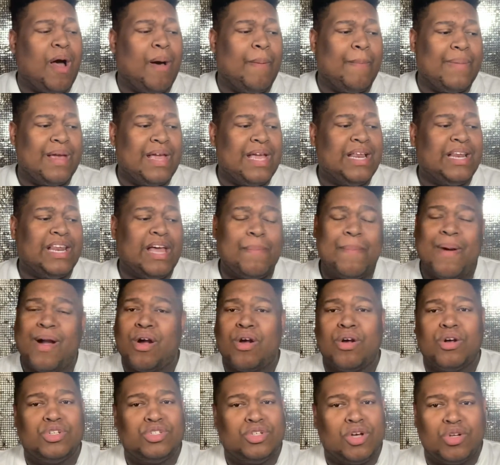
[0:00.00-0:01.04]
He let my
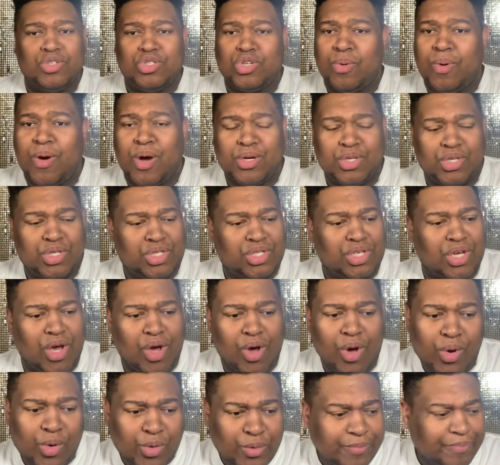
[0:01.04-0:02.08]
girl JoJo on the
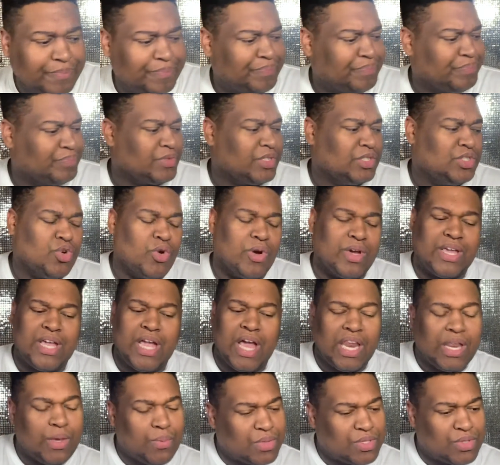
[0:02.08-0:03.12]
show. Tori
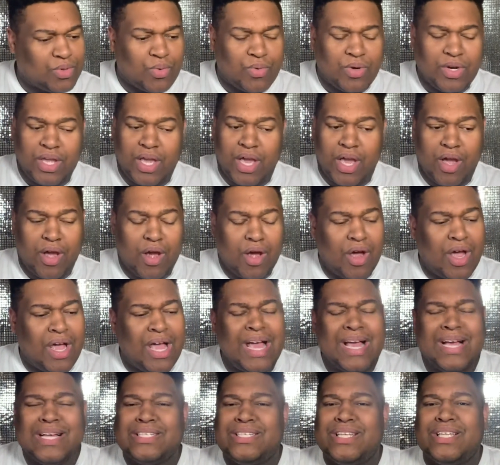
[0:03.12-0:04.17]
Kelly was on there.
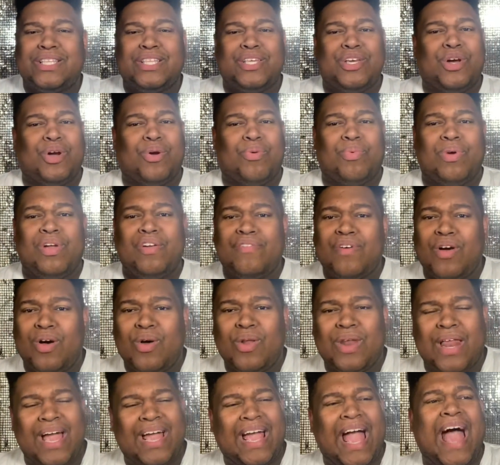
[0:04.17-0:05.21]
Cynthia Erivo.
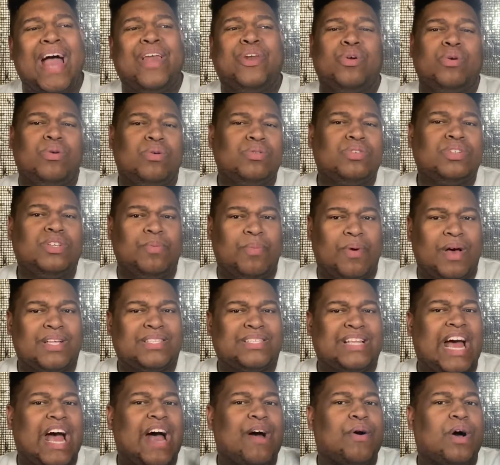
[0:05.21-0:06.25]
Like, I knew who she was
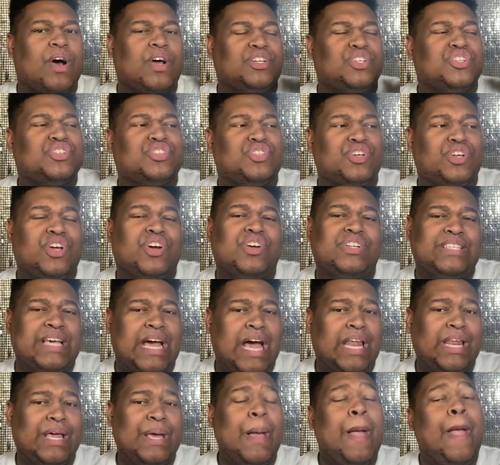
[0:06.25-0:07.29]
and I understood her
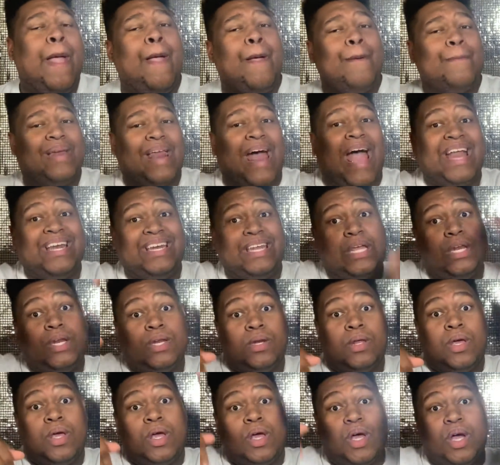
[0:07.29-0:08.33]
talent, but I didn't
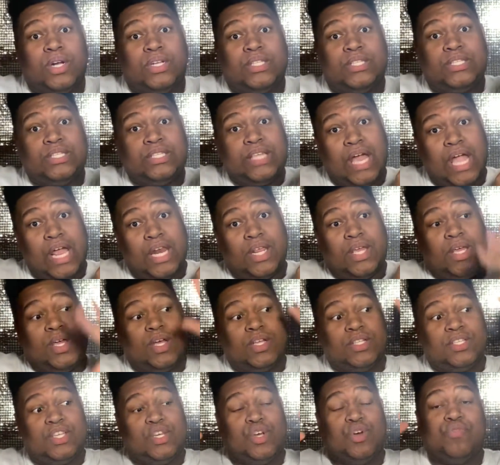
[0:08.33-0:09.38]
understand it
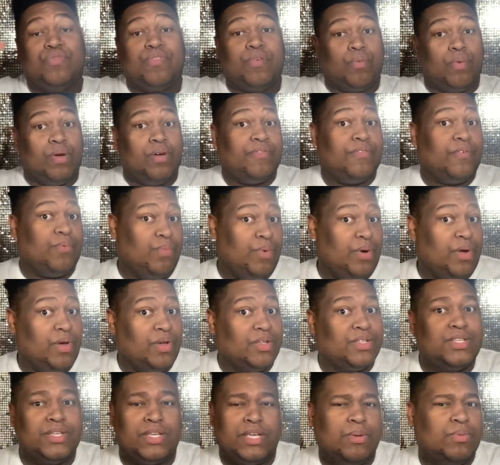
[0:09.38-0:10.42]
until for real,
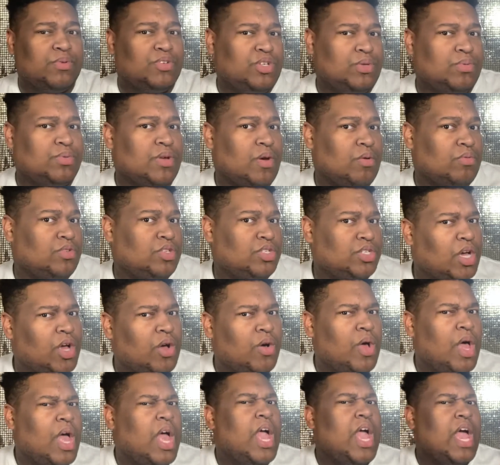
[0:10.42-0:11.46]
until she was on the show.
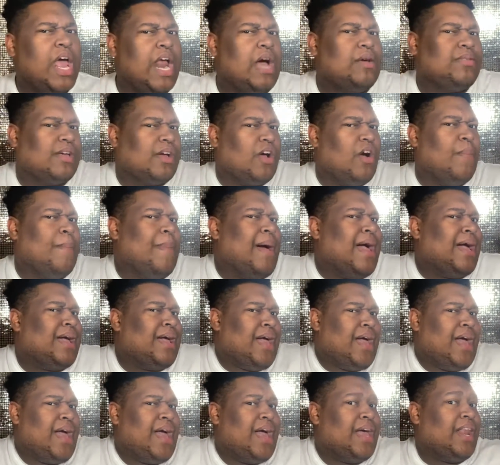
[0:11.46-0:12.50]
And I was like, oh my
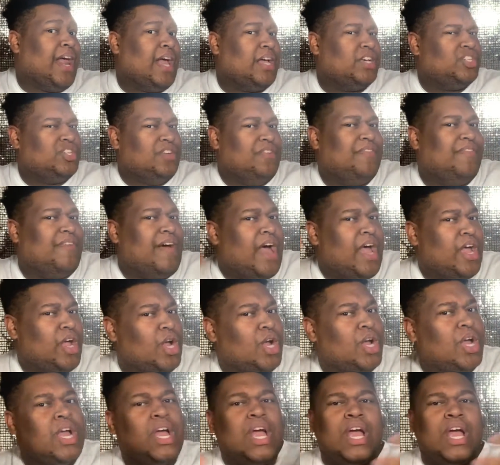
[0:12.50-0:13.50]
God, like, she fired.